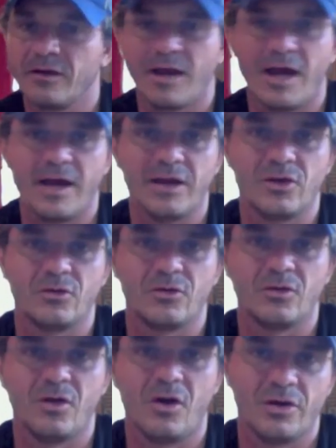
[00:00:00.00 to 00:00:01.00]
an
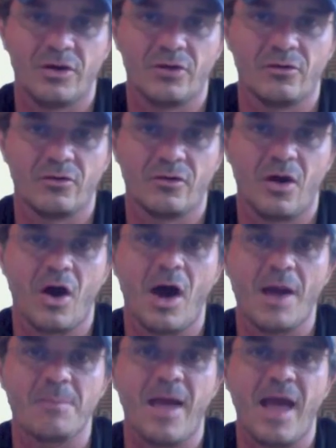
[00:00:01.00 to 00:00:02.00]
article on your
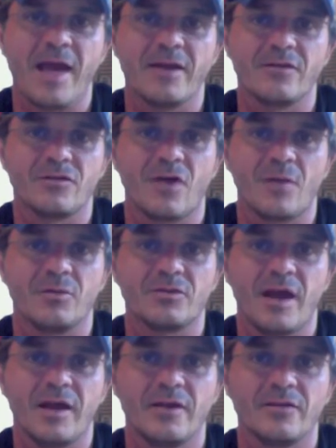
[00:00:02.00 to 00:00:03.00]
iPad
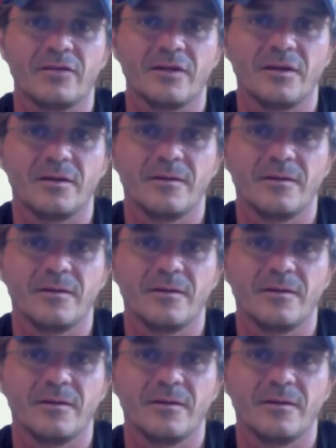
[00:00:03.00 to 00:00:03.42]
simultaneously.